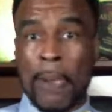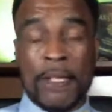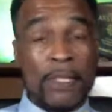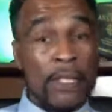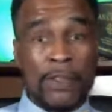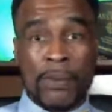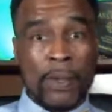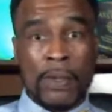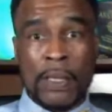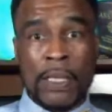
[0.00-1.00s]
It doesn't
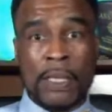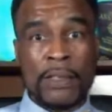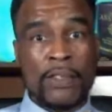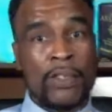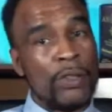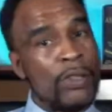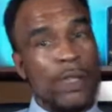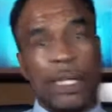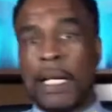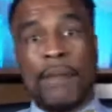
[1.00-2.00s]
work, guys. You
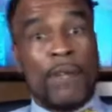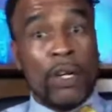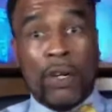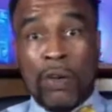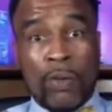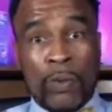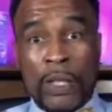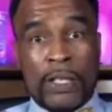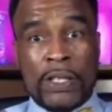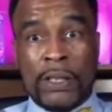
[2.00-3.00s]
got to have a long
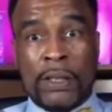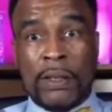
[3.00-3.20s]
reach,